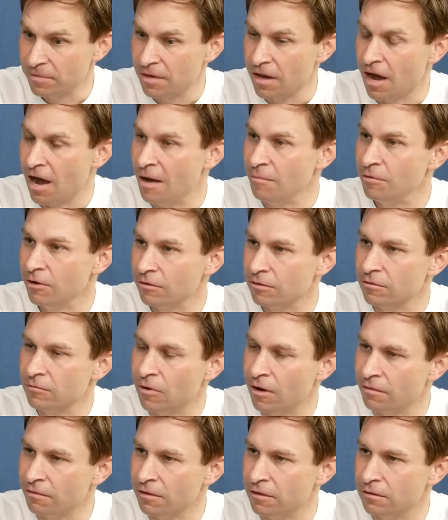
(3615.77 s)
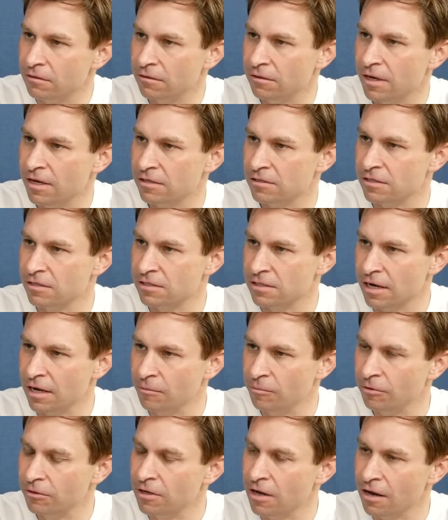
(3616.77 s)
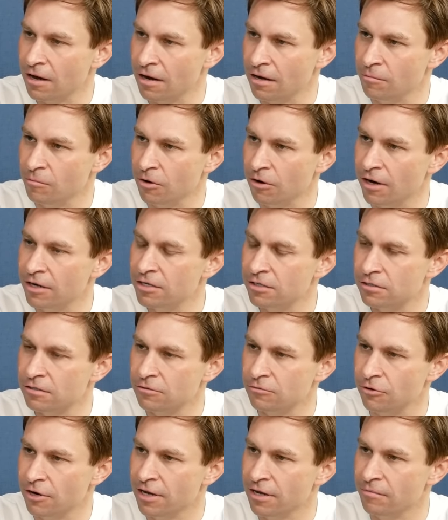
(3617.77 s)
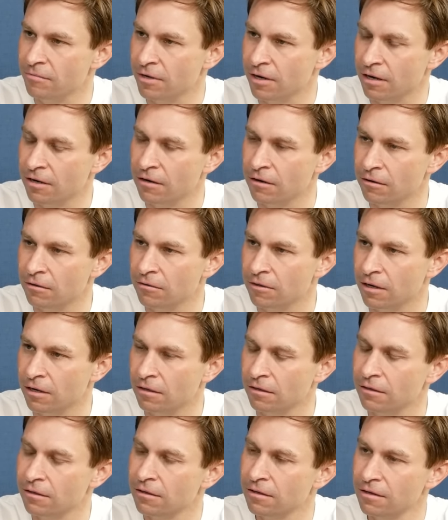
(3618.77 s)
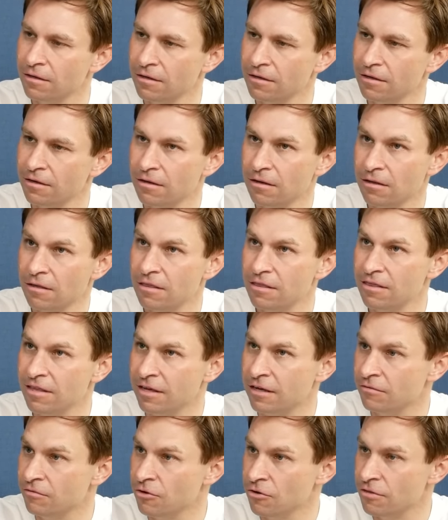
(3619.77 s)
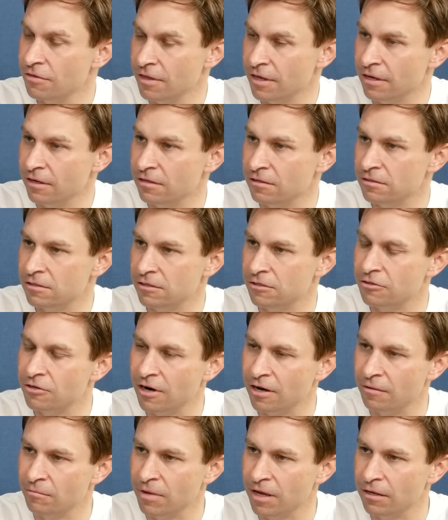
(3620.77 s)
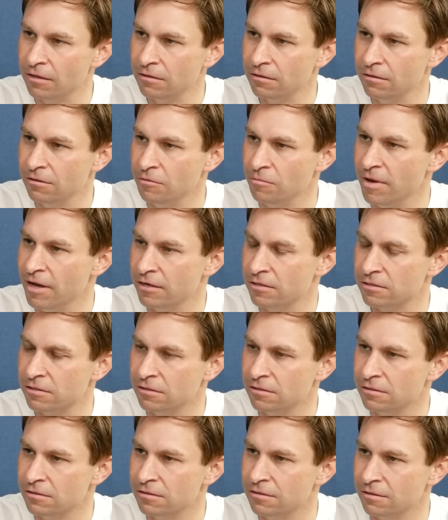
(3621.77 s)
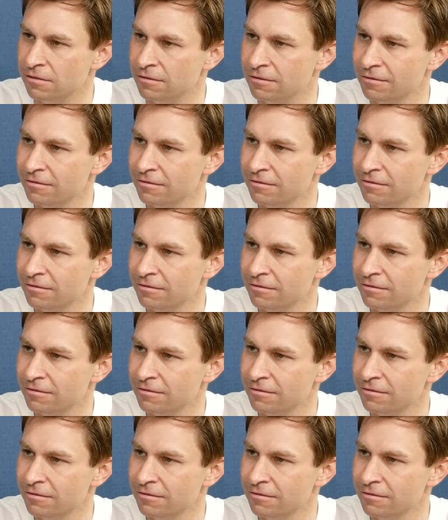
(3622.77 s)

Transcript: I'm not the one that has to stay up all night anymore. I just dream and I go and I think of new things and try and make new medicines. And